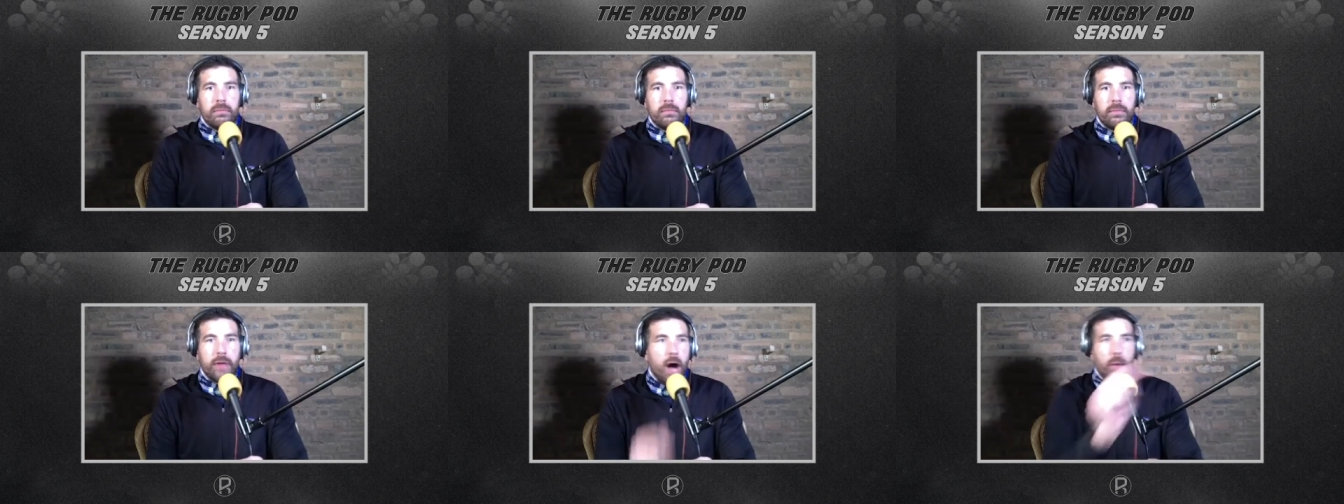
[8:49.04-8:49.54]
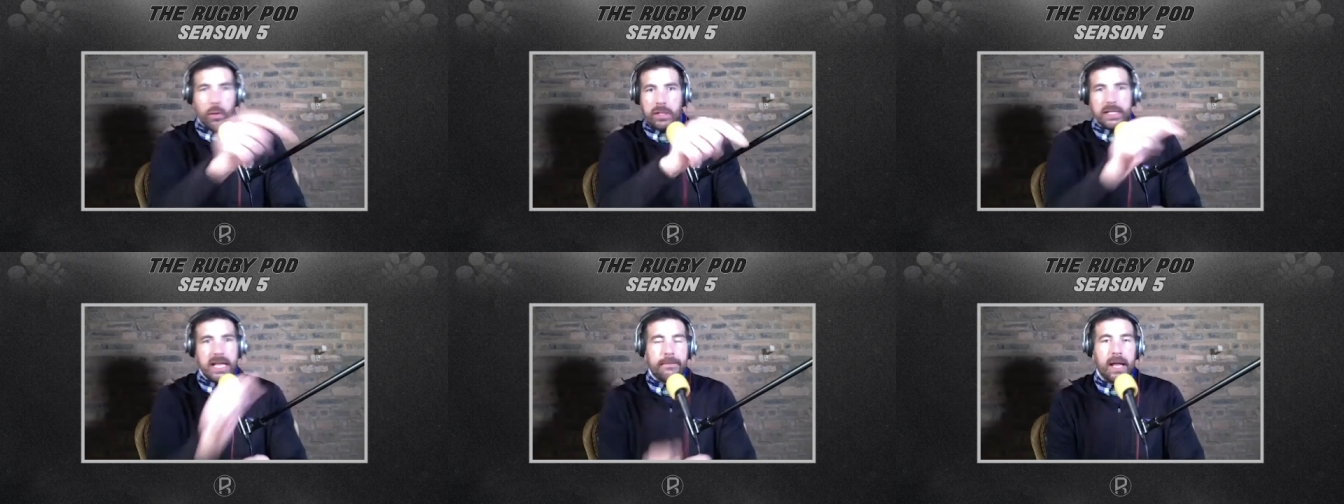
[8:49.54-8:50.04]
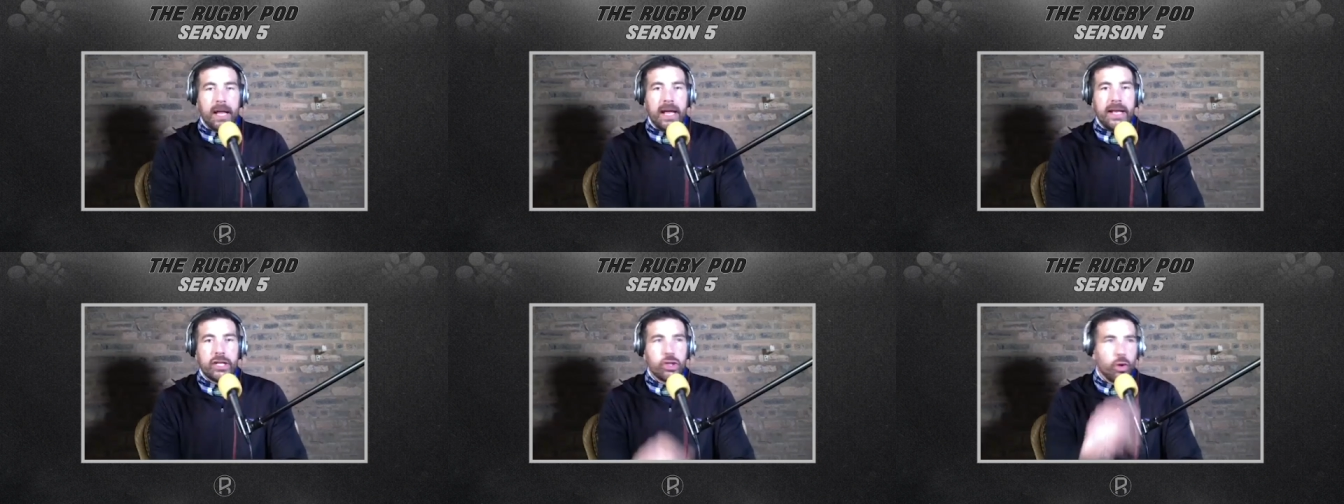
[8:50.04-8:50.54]
I wanted to keep
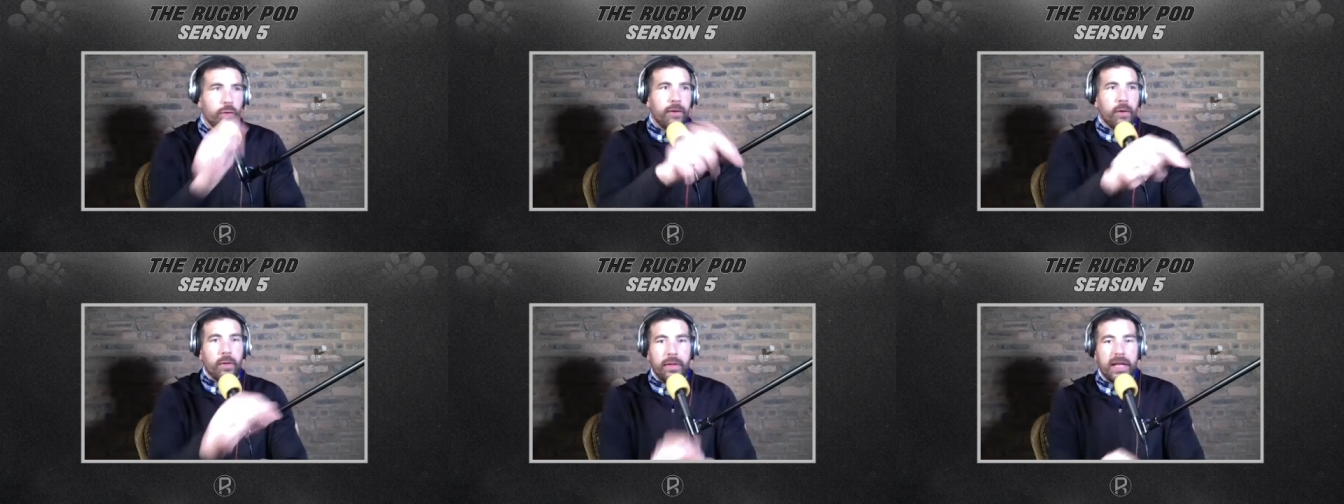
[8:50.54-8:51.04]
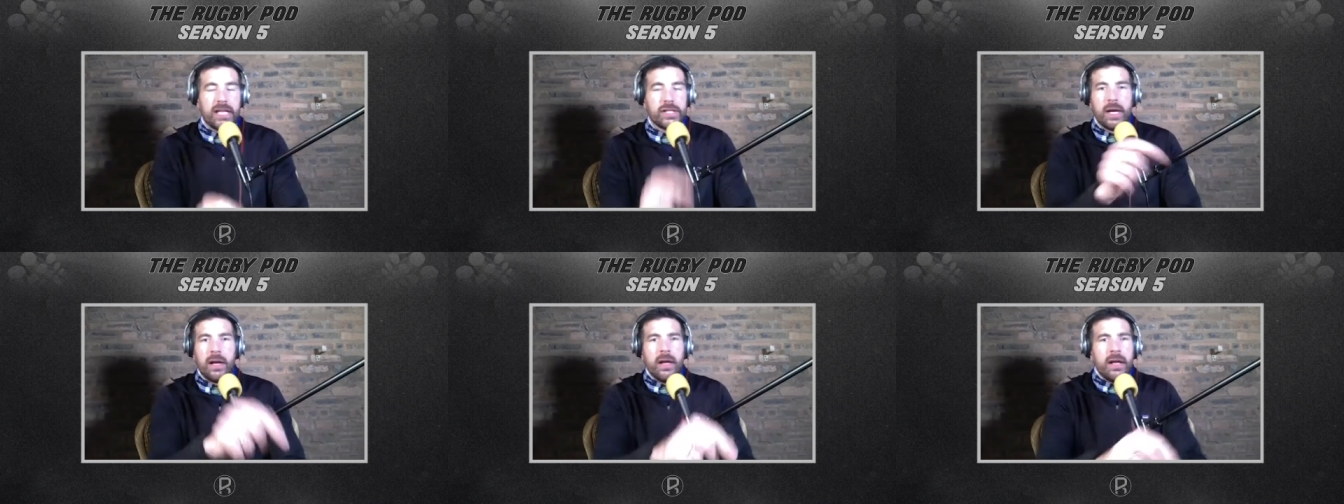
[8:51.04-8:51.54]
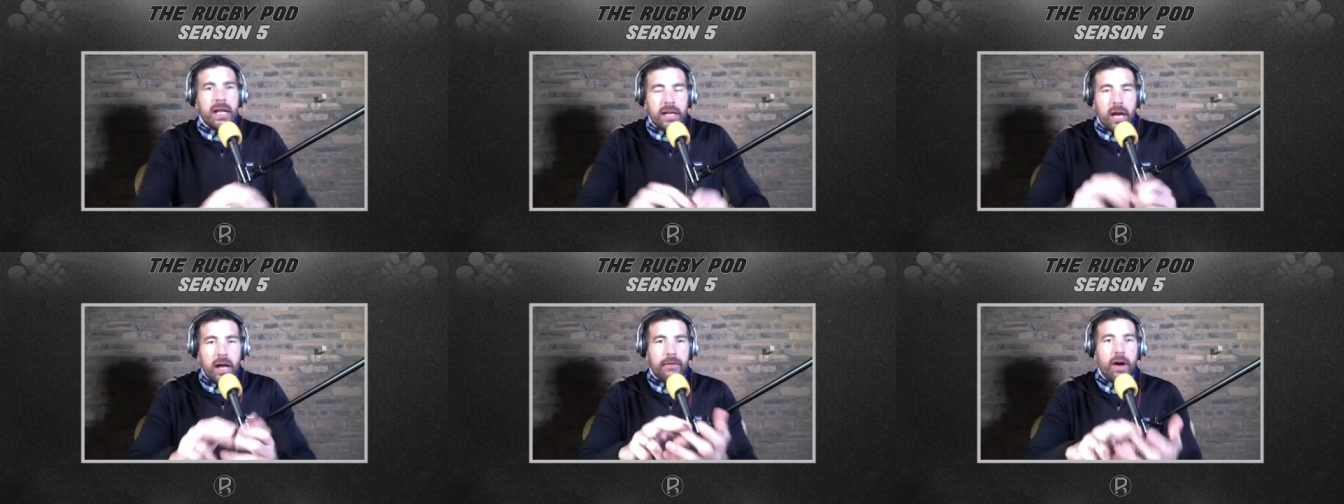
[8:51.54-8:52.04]
playing. It's your fault that this. You
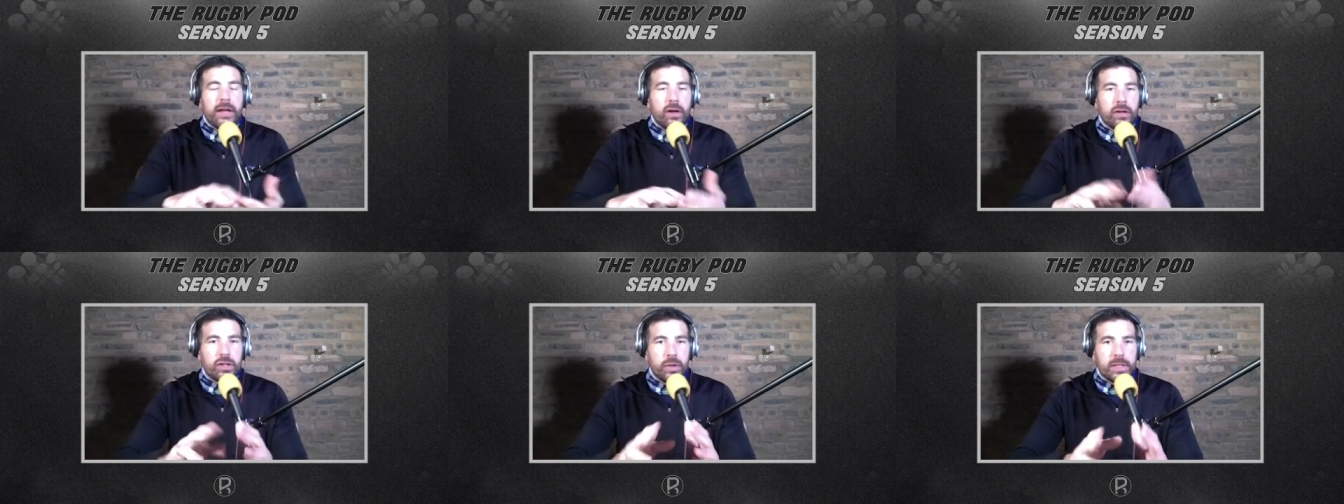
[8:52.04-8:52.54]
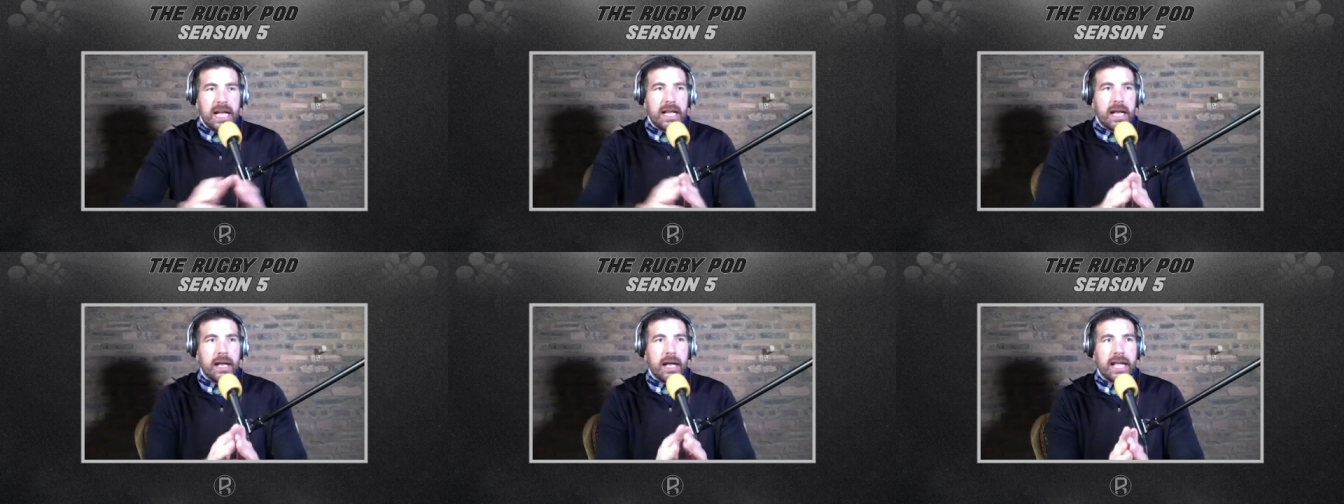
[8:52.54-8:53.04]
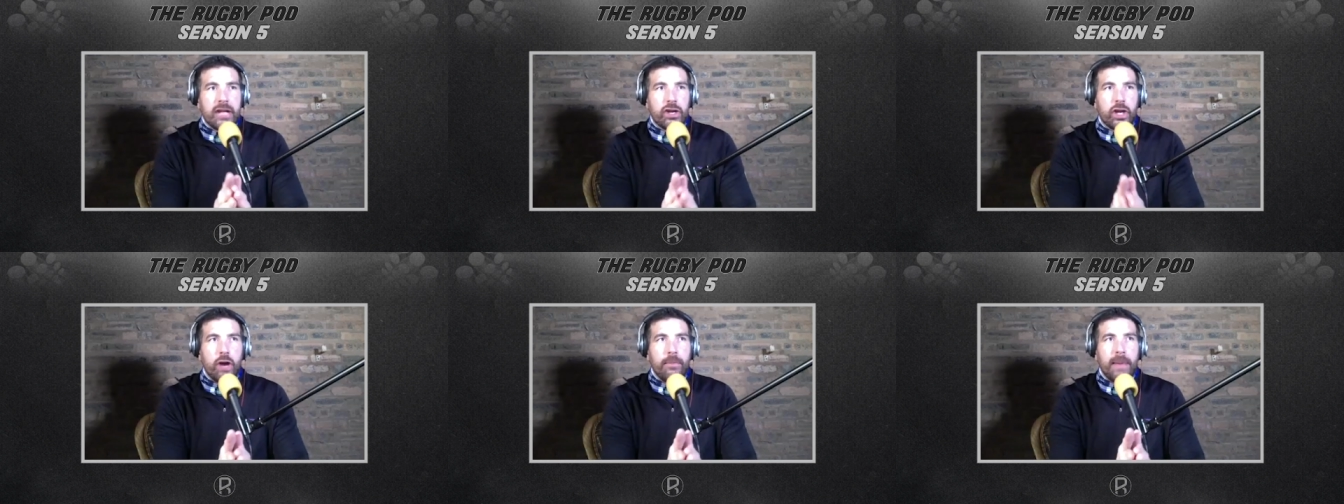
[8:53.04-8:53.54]
know, if I got to a state, and again, you
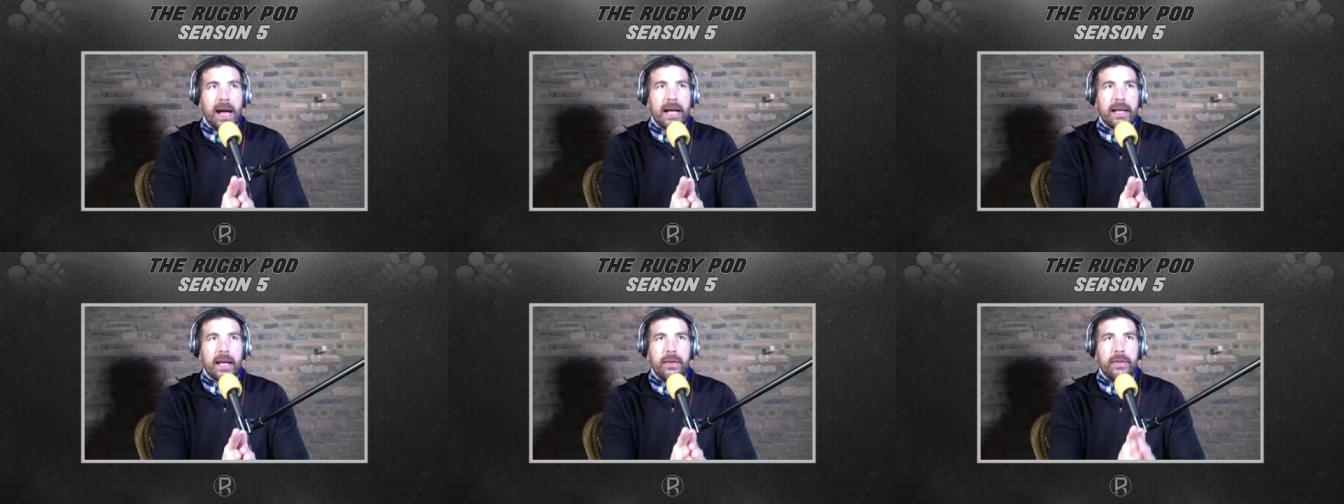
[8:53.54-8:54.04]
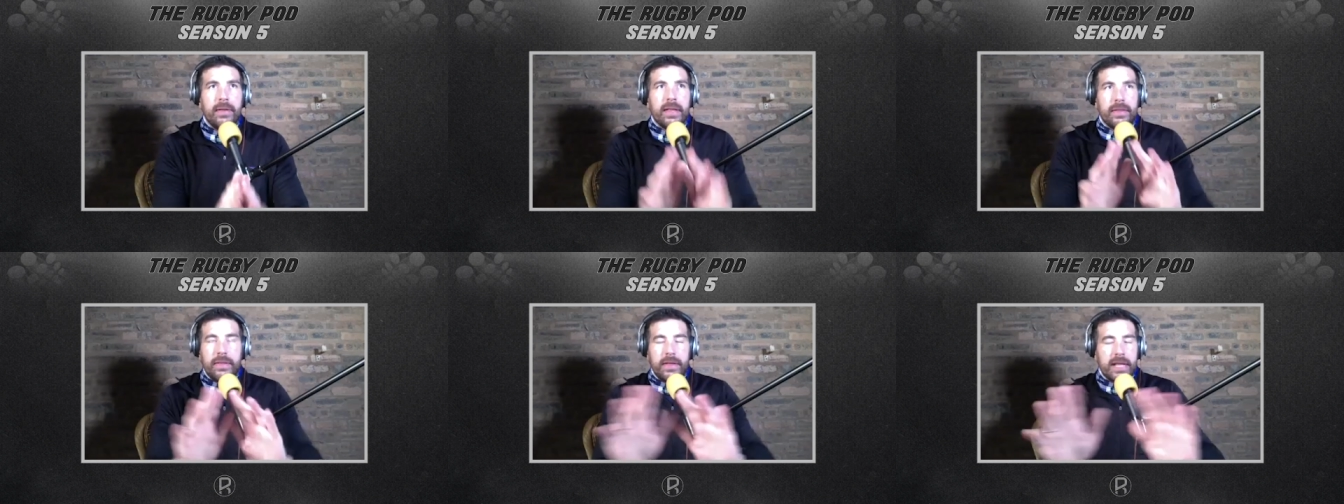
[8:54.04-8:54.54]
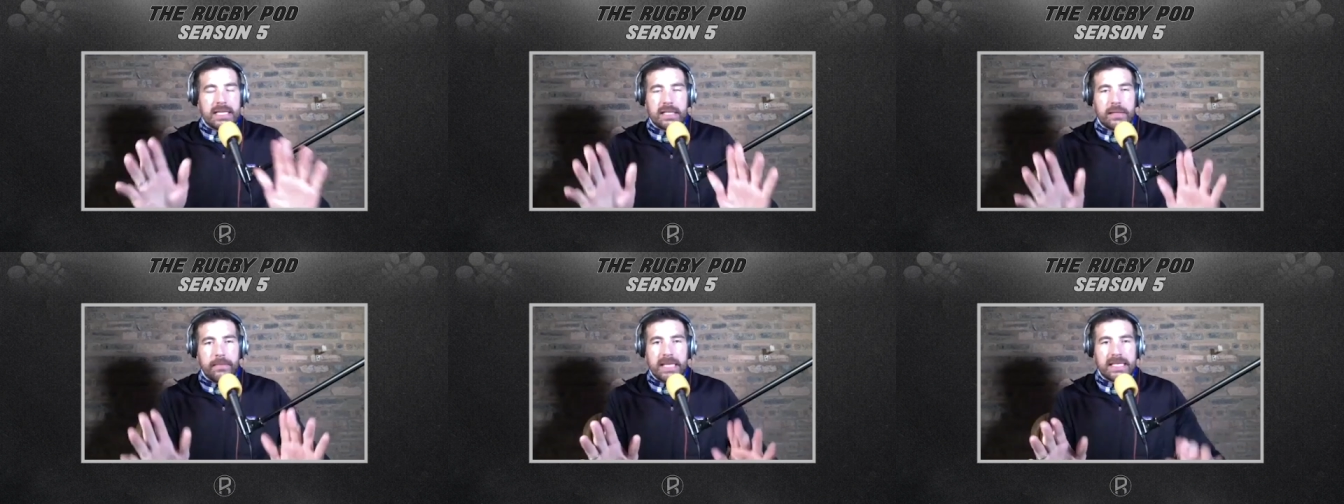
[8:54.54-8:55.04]
go back, and this
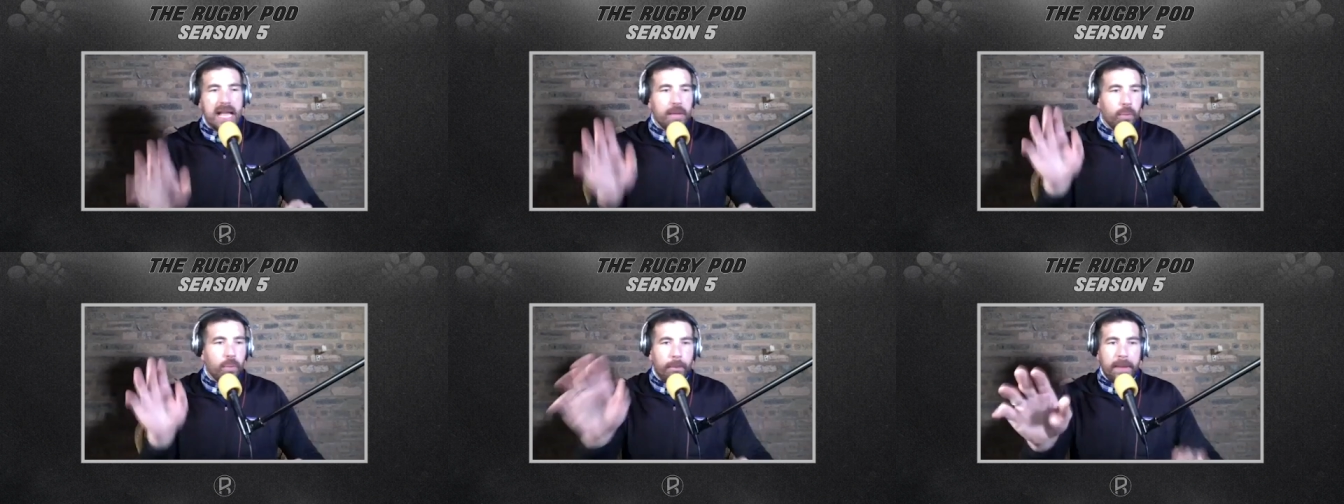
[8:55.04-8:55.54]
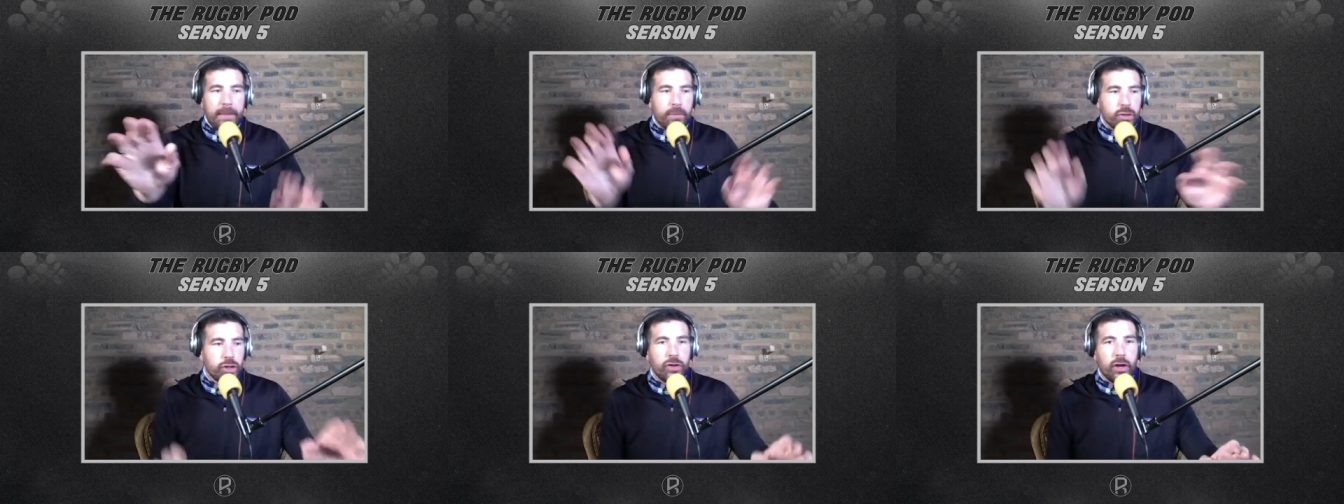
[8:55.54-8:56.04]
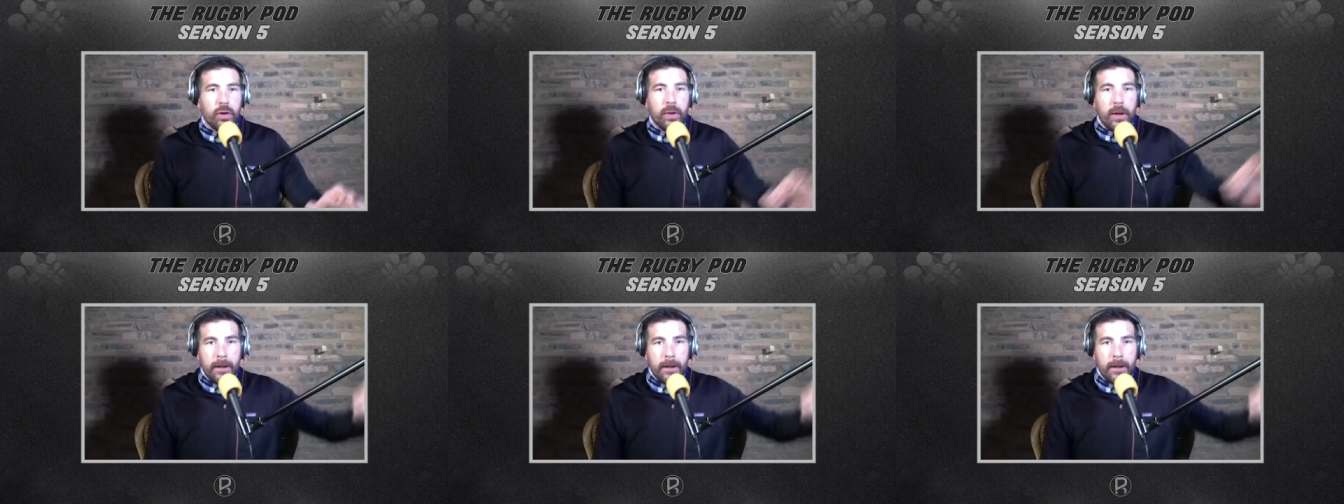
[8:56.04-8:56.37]
isn't me saying what people should do.